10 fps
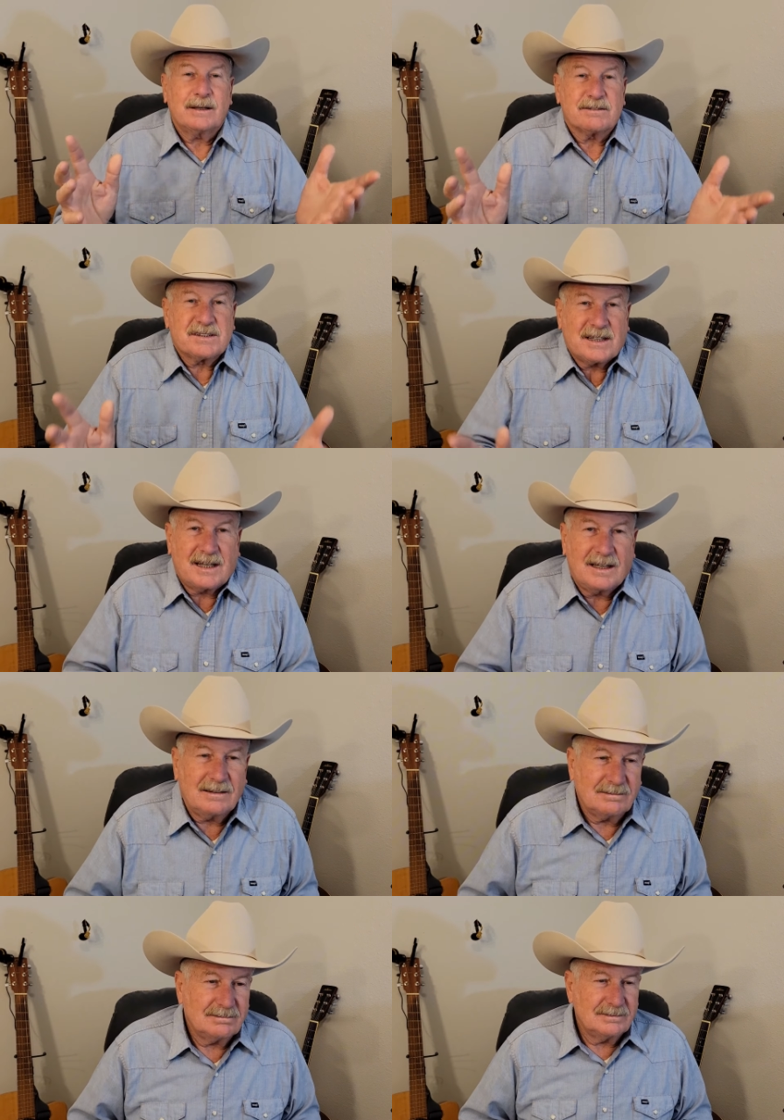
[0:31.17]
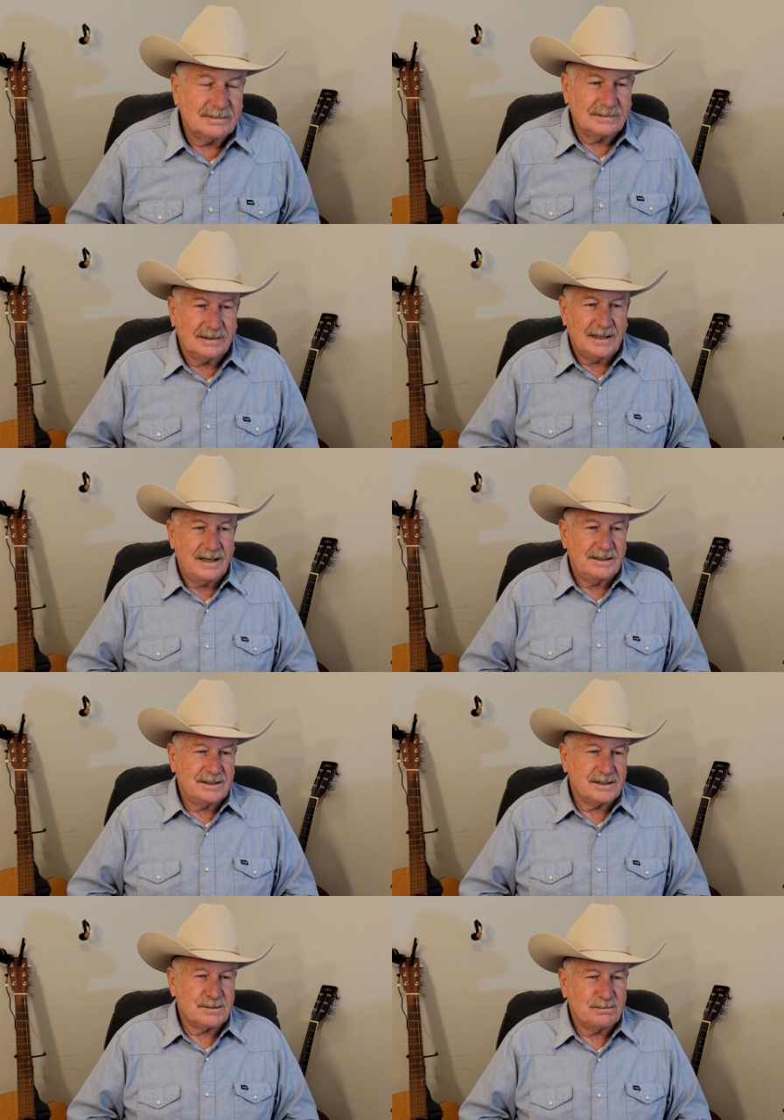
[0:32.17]
have seen it and
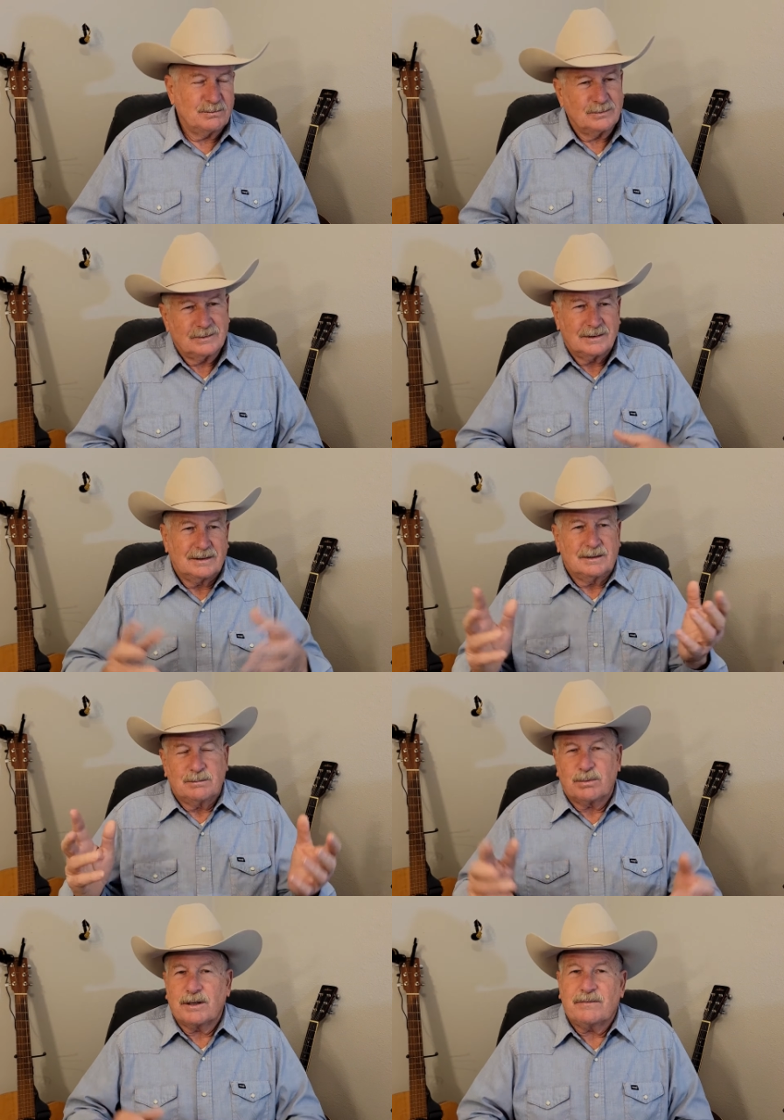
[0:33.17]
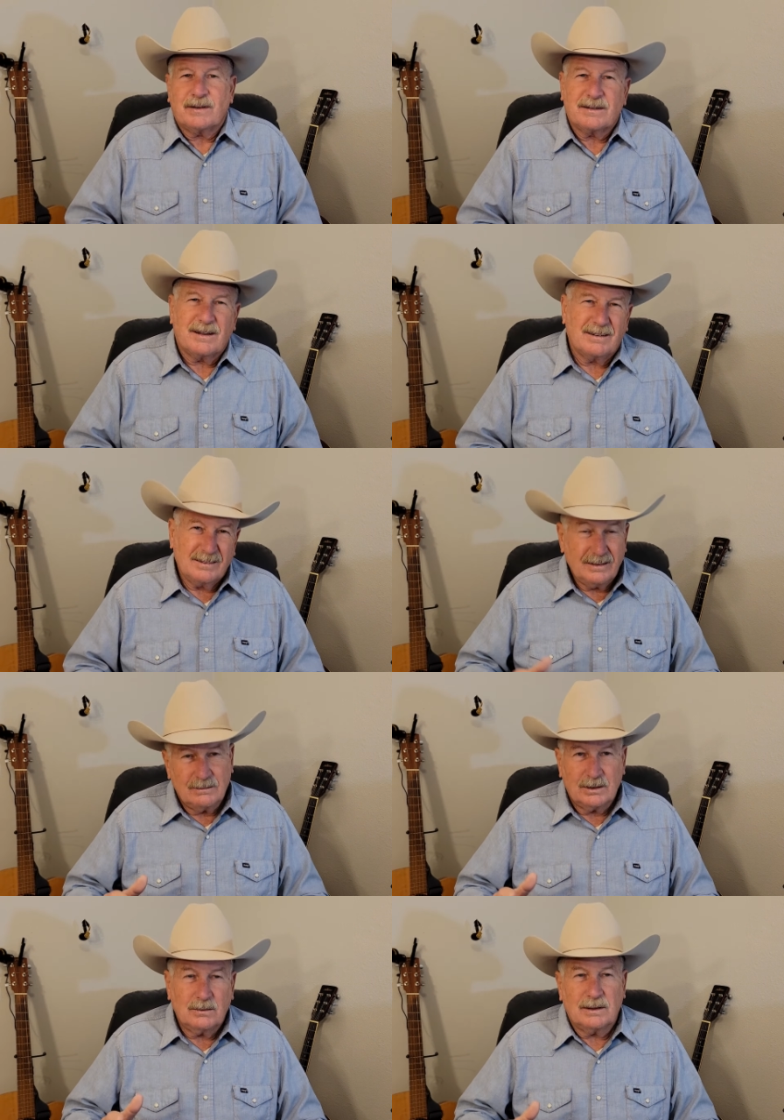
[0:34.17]
just briefly thought, well,
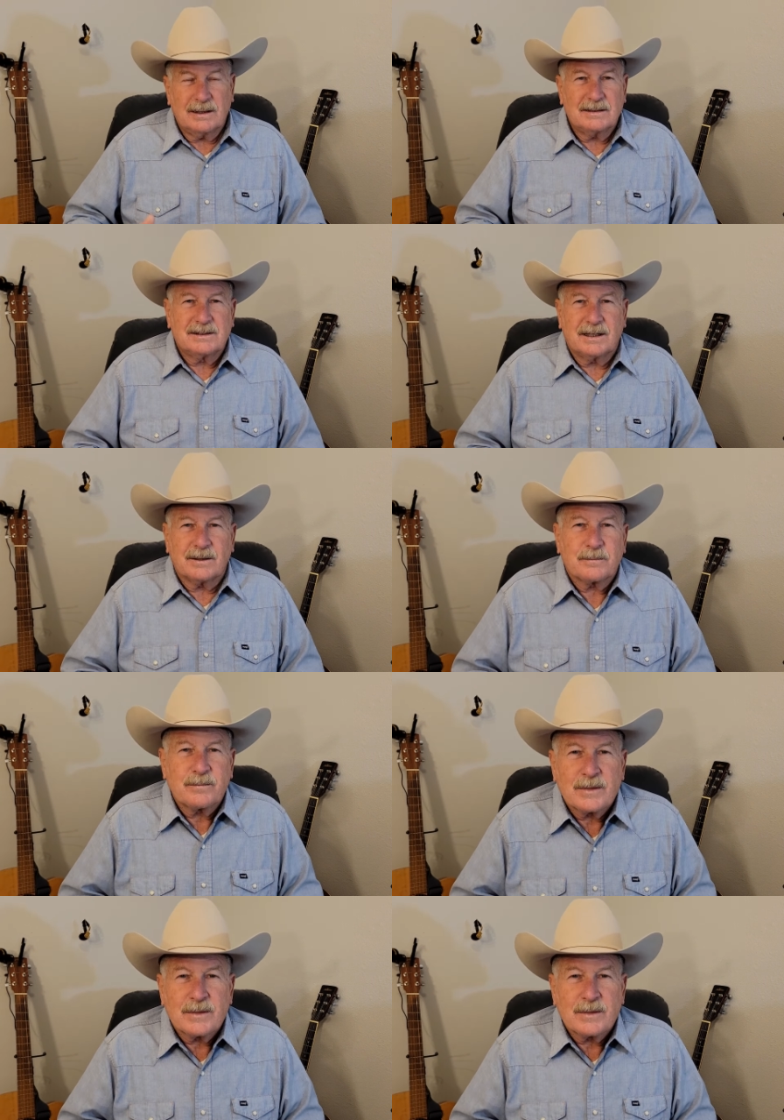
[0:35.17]
I wonder why that's there.